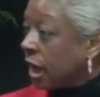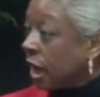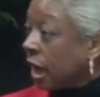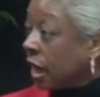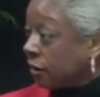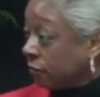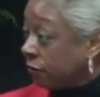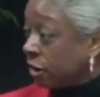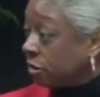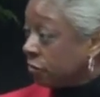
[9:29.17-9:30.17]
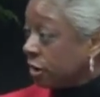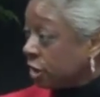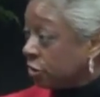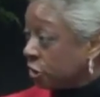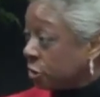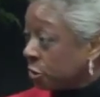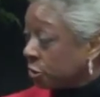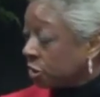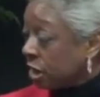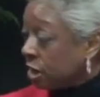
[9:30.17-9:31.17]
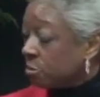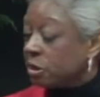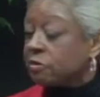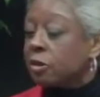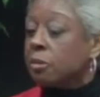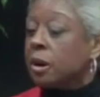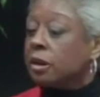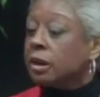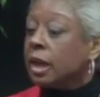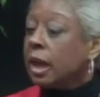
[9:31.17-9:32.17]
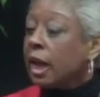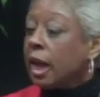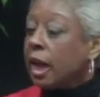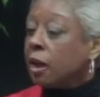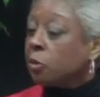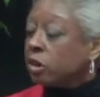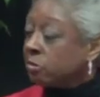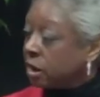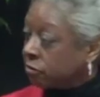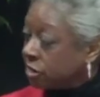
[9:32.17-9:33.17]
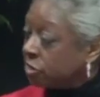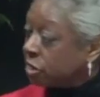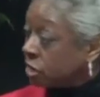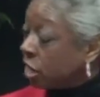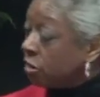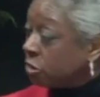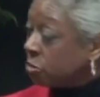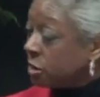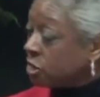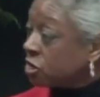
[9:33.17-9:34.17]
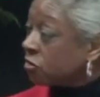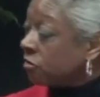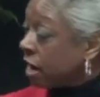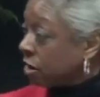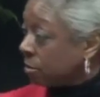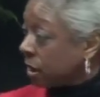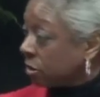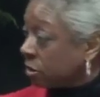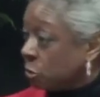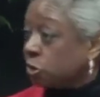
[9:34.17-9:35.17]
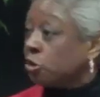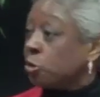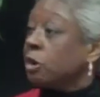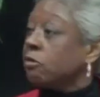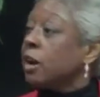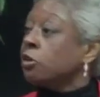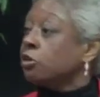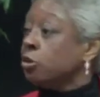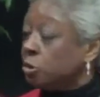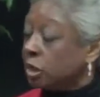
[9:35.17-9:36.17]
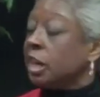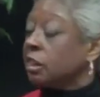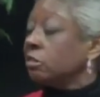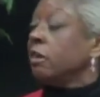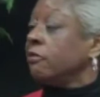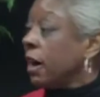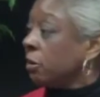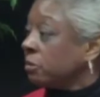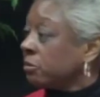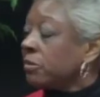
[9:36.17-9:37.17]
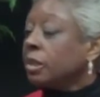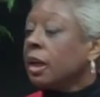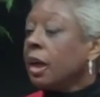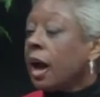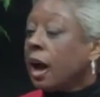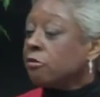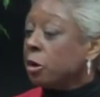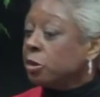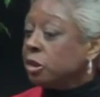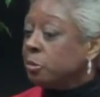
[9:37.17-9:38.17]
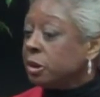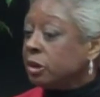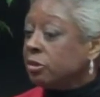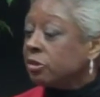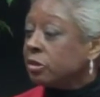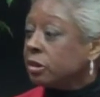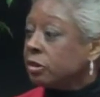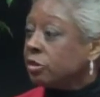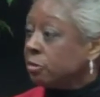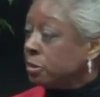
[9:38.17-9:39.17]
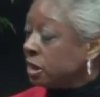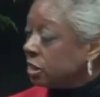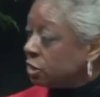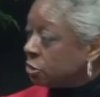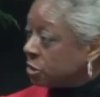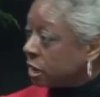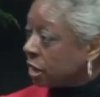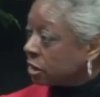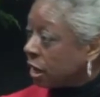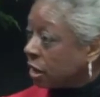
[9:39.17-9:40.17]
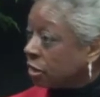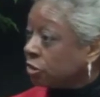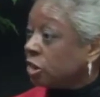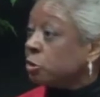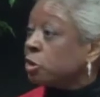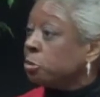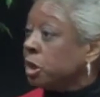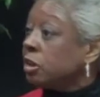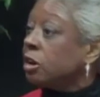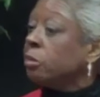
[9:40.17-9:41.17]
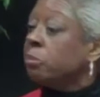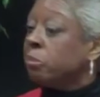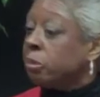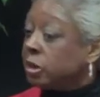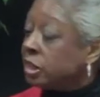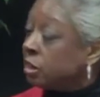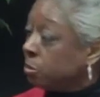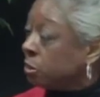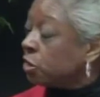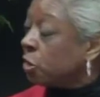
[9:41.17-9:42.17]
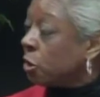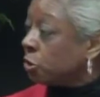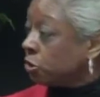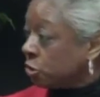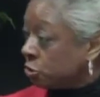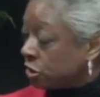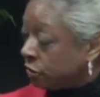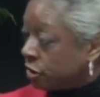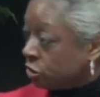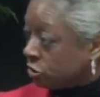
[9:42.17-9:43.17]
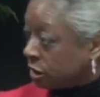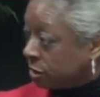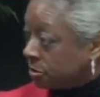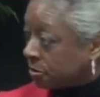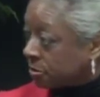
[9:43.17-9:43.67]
at a very fancy girls' camp in Vermont. And one of my friends encouraged me to write about it, which is what writers do to get stuff out. I wrote the piece, submitted it to an anthology. It was picked up, put in a book called Children of the Dream,